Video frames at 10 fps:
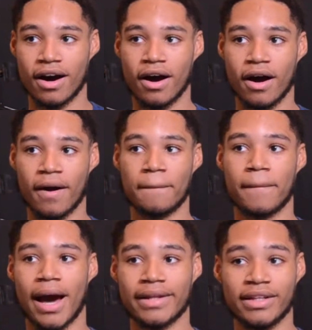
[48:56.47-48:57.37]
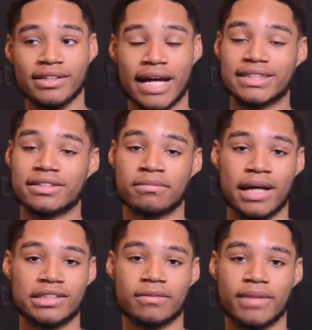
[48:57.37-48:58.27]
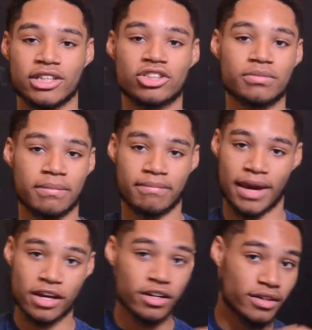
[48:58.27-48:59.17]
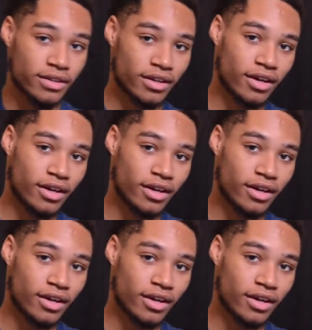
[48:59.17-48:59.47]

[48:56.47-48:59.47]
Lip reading: I think that's the matchup that should be made.